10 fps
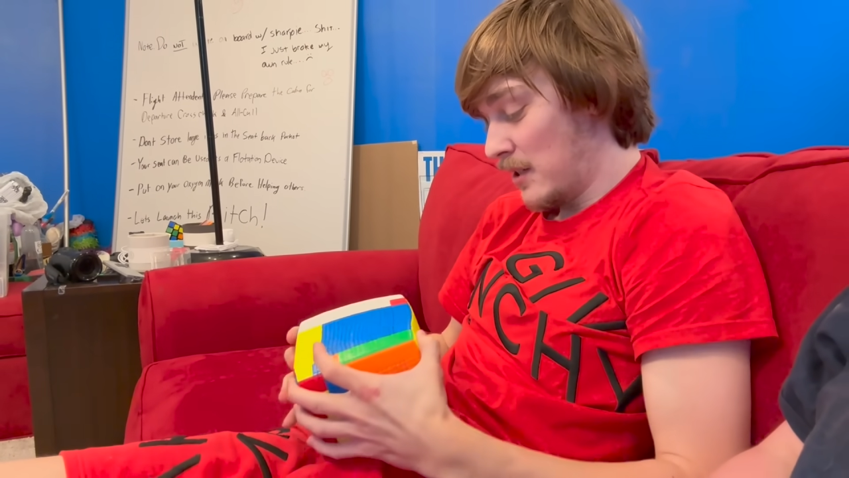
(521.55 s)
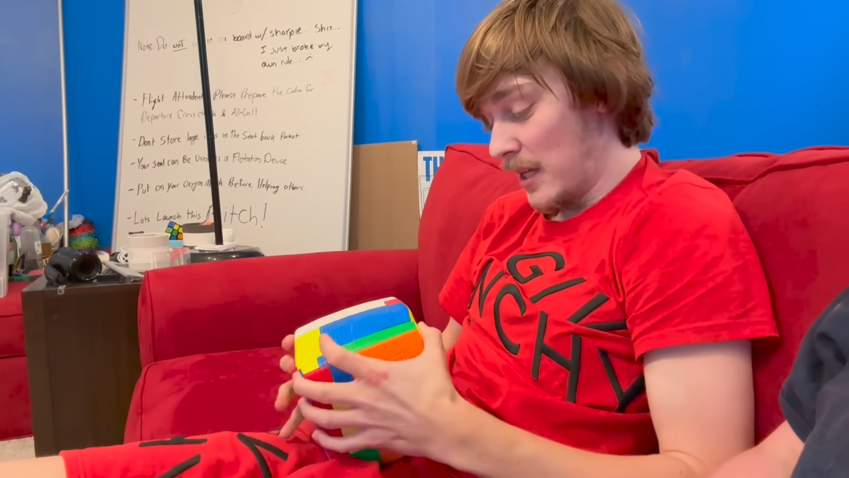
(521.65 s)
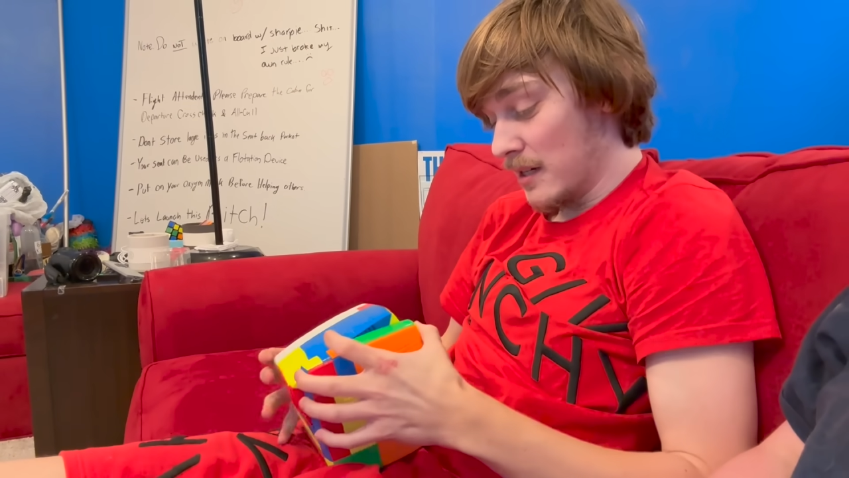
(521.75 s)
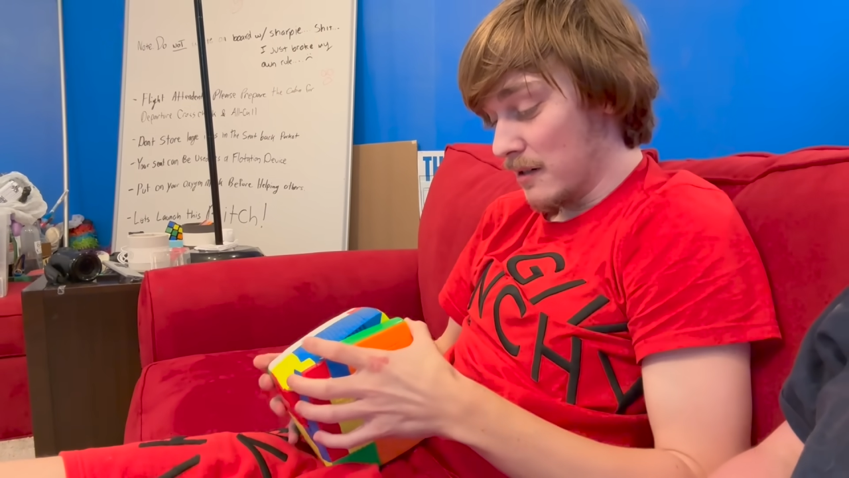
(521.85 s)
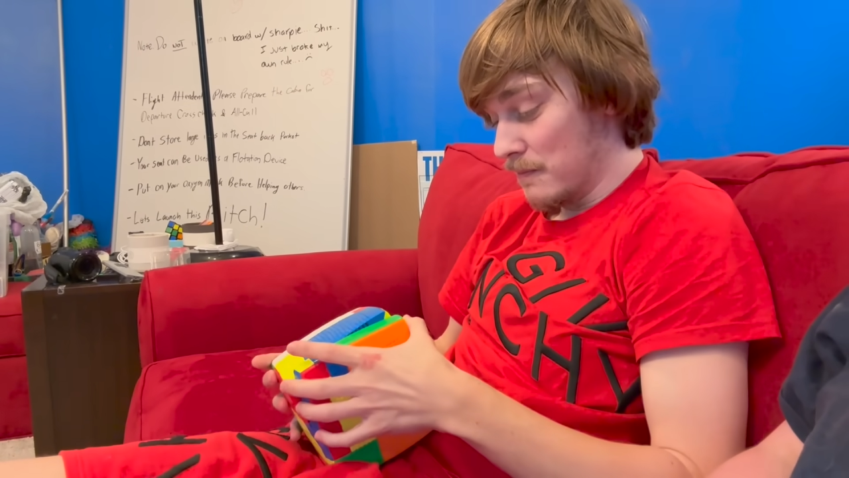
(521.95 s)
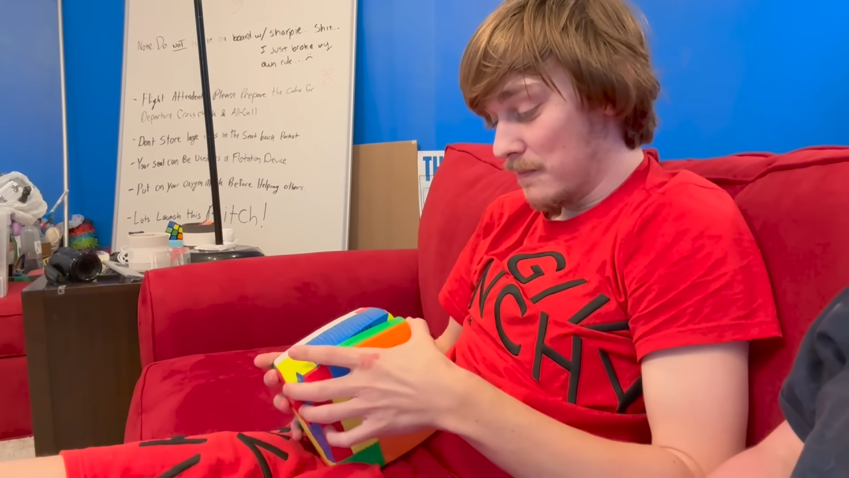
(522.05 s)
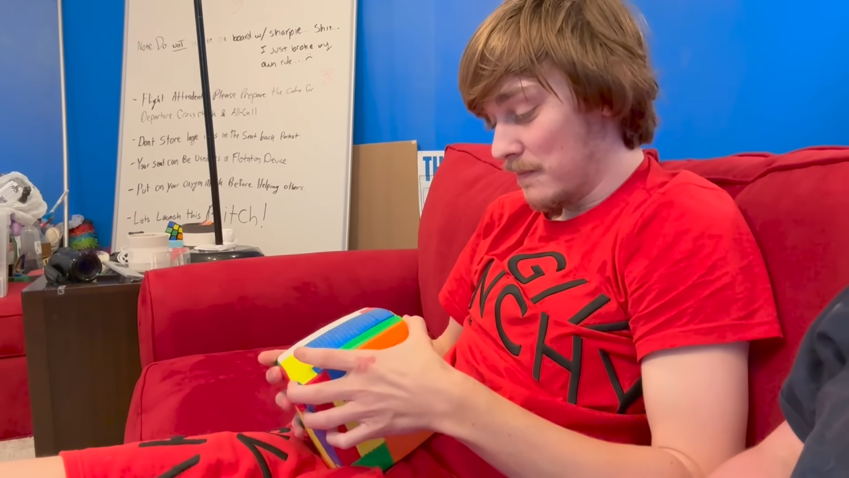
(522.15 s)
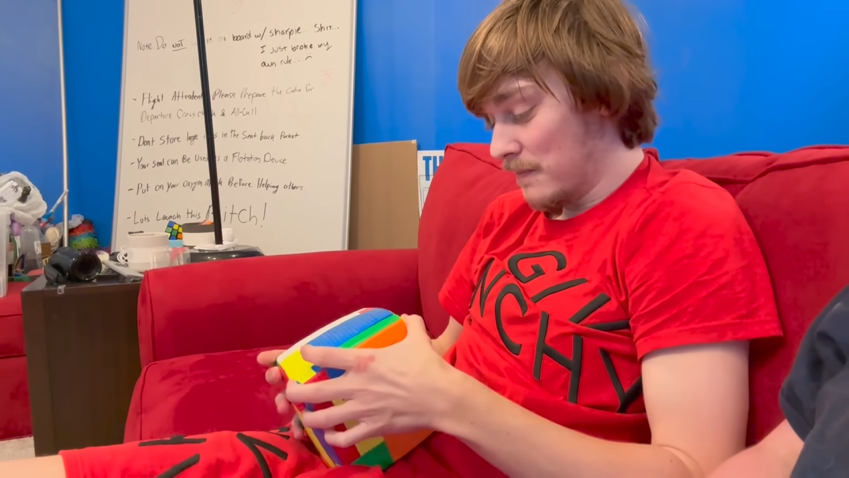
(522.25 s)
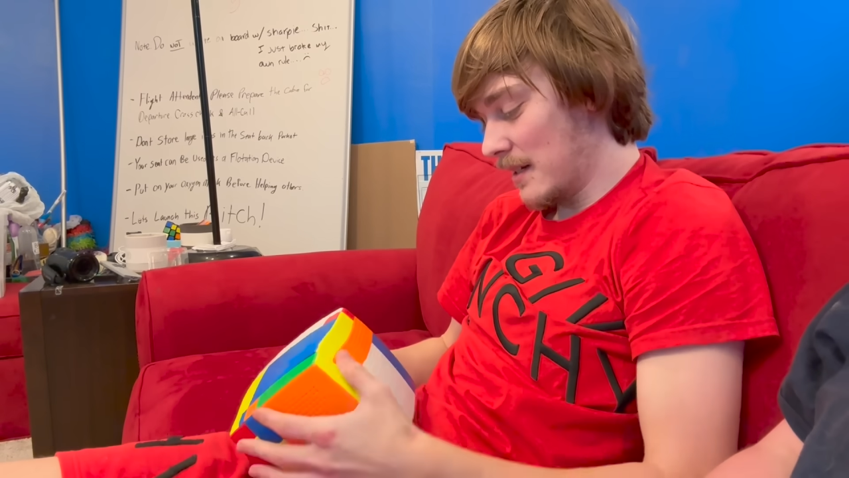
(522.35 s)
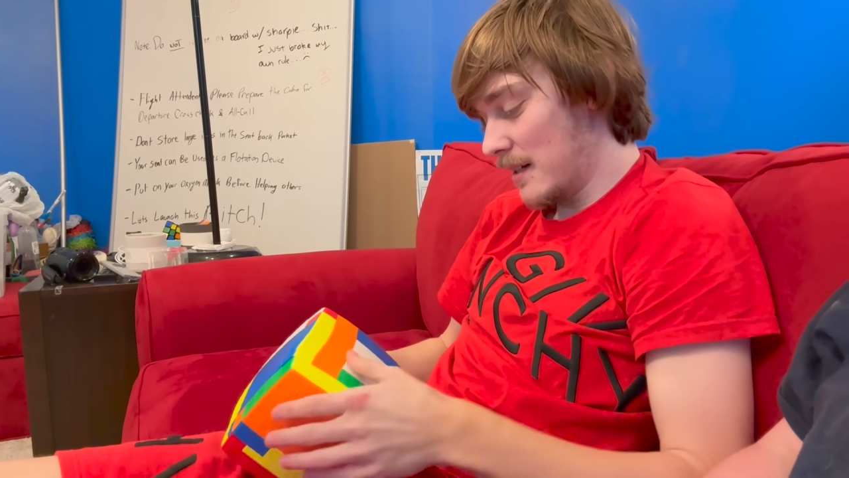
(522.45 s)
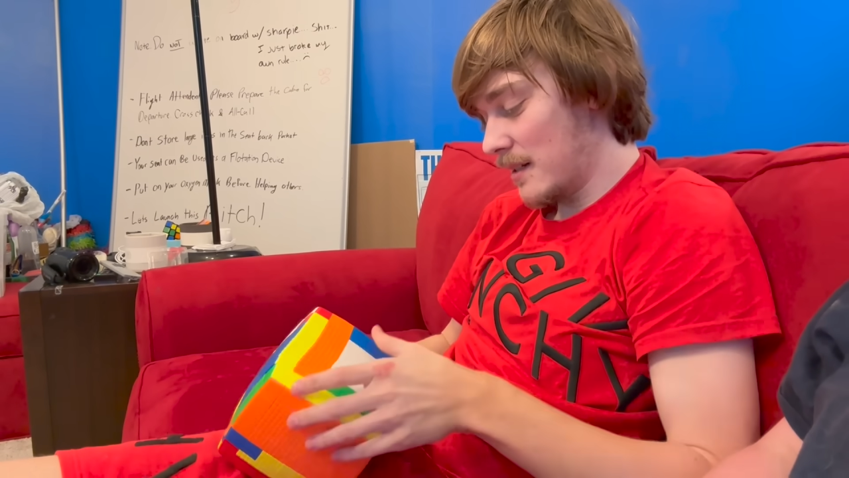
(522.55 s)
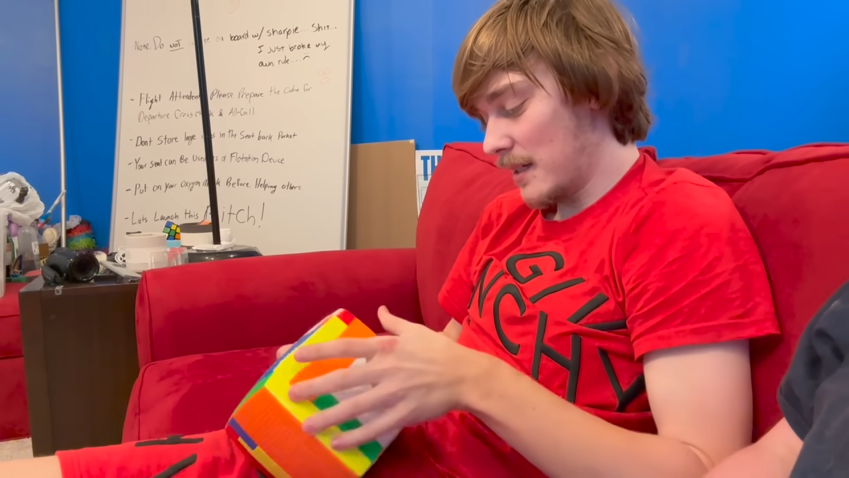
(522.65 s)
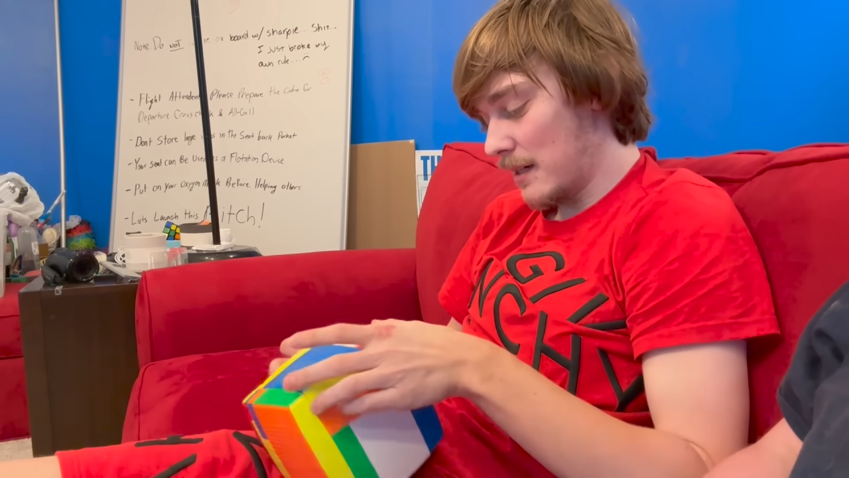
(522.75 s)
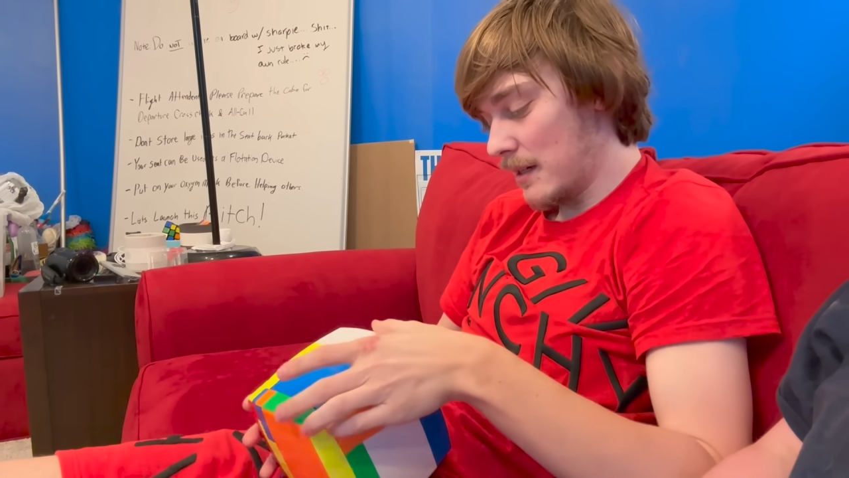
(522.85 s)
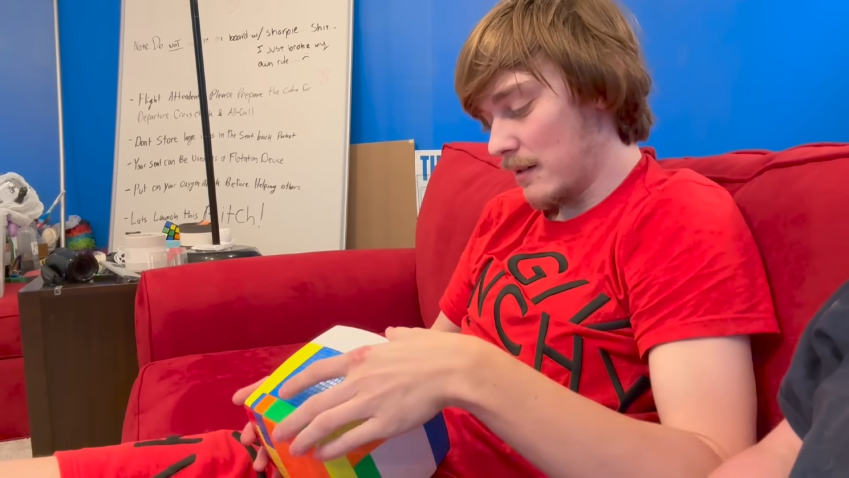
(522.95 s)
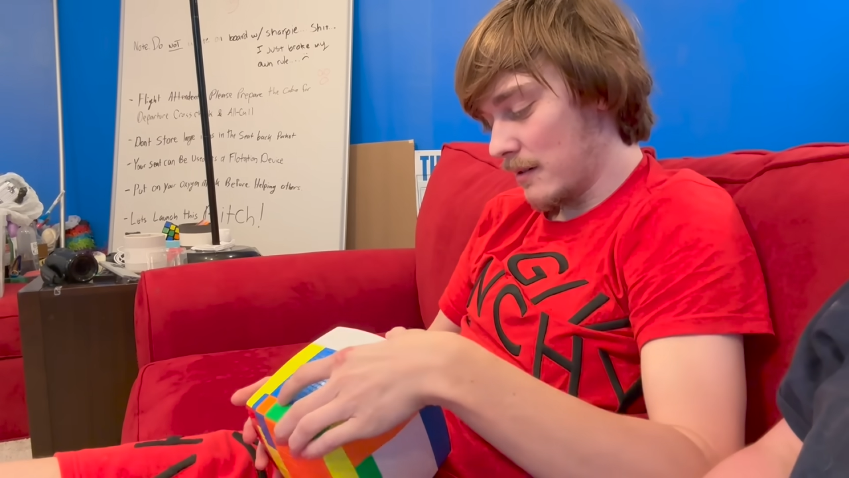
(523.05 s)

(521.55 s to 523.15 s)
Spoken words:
Damn, honestly.